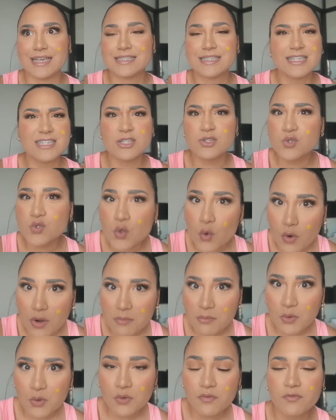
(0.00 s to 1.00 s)
Is this
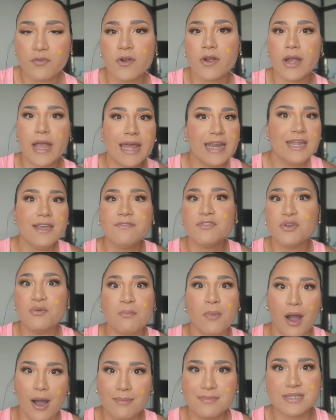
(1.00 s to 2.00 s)
normal for any of you
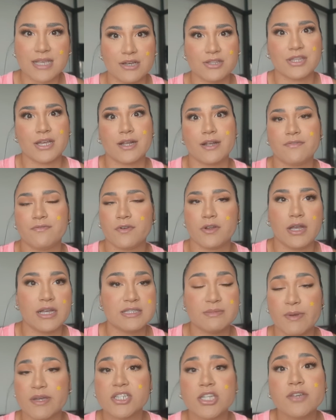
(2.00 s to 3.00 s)
moms out there, for,
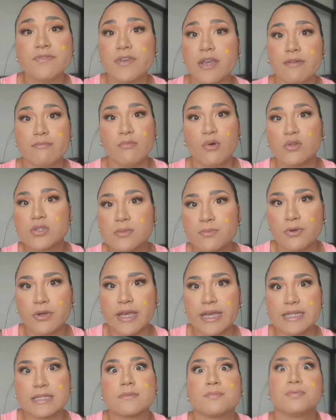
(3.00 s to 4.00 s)
especially if you have multiple
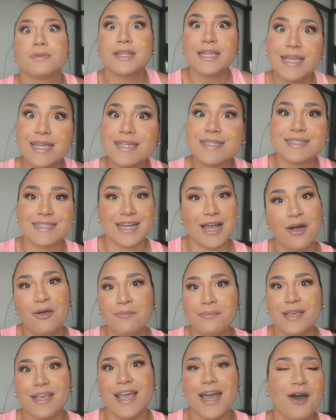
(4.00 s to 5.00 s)
kids, please tell
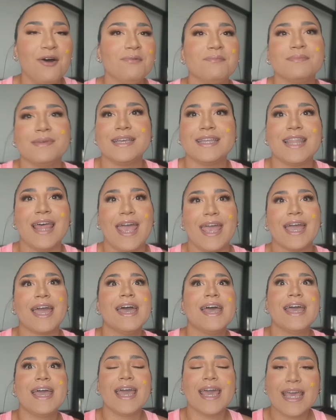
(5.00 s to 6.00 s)
me, help me, like,
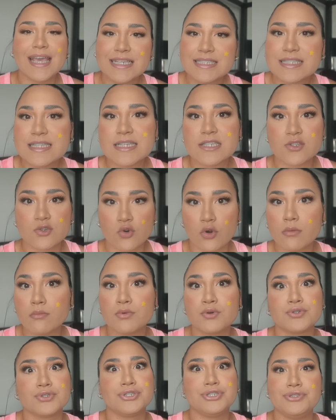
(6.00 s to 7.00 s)
is this
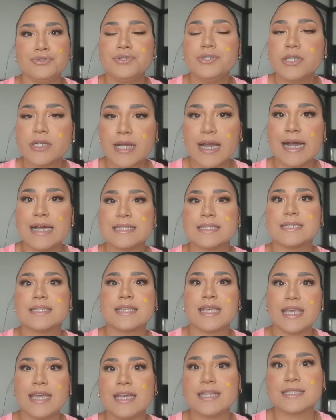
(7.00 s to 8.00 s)
normal? Do your guys'
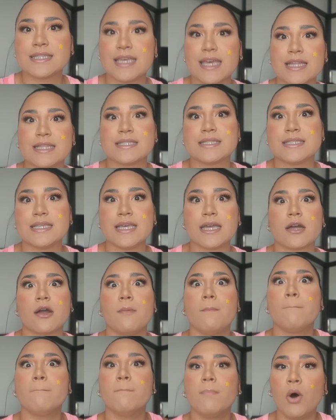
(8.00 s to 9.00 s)
kids get
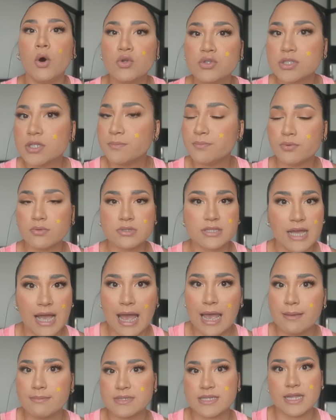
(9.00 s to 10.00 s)
sick multiple
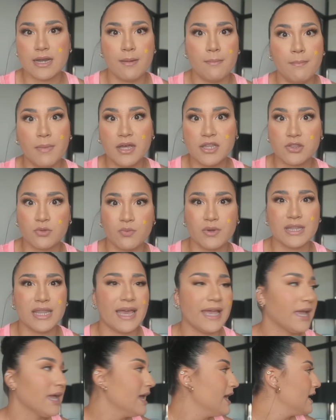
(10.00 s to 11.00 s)
times in a month What
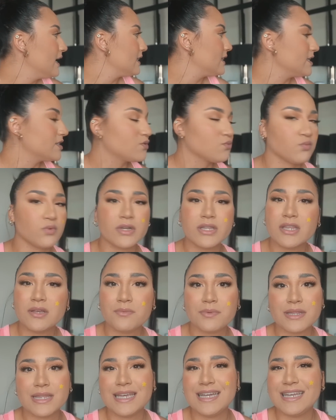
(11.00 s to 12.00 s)
like this really,
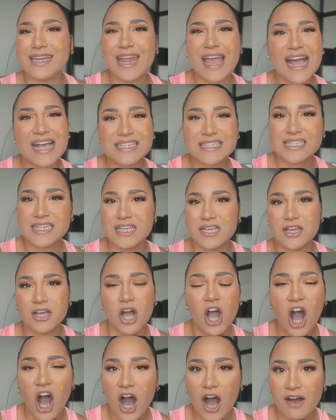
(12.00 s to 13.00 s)
really nasty
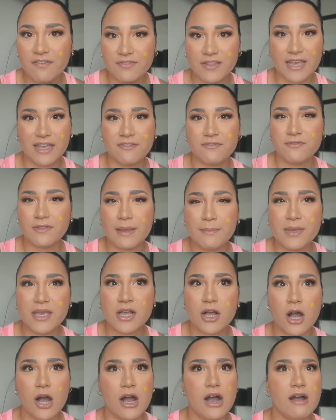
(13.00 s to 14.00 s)
cough, like phlegmy
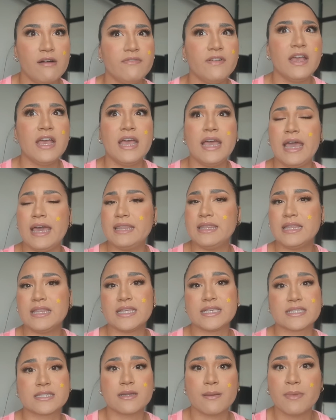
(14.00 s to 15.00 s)
cough, and then
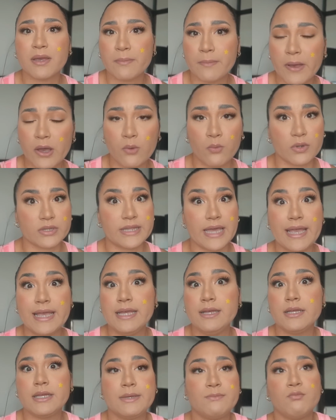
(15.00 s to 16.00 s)
the stomach bug where
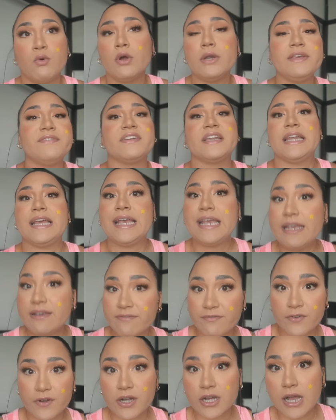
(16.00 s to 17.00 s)
they won't even eat
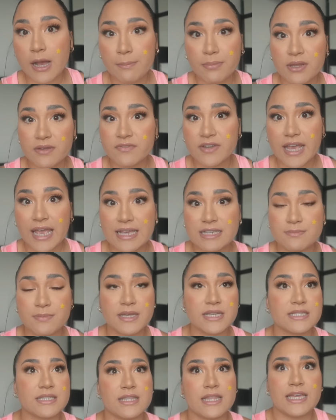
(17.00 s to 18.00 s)
for a couple of days
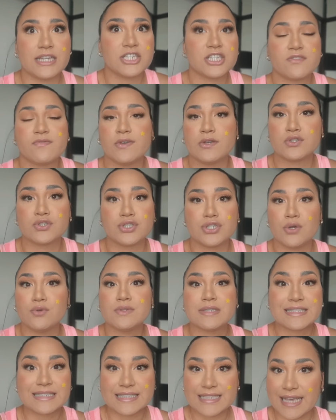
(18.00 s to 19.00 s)
because they just feel so
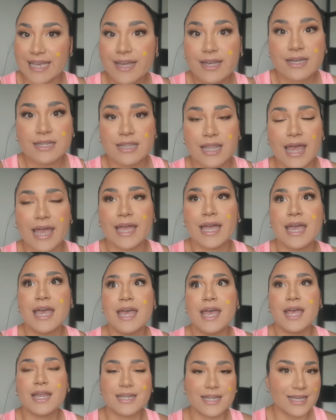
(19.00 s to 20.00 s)
sick. Like,
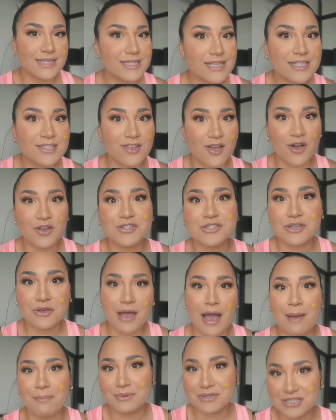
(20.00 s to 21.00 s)
does this also
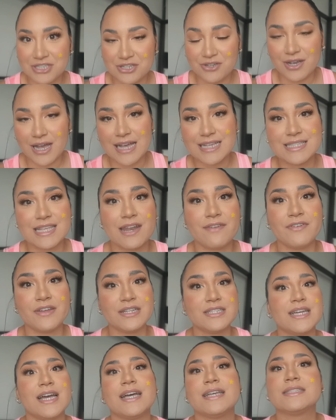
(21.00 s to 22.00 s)
happen to you guys? And if
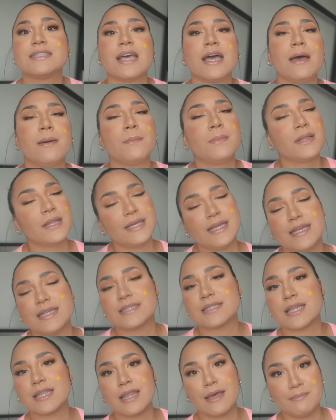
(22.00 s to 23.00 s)
it does,
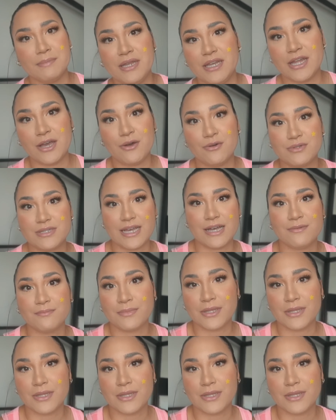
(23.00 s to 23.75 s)
please let me know down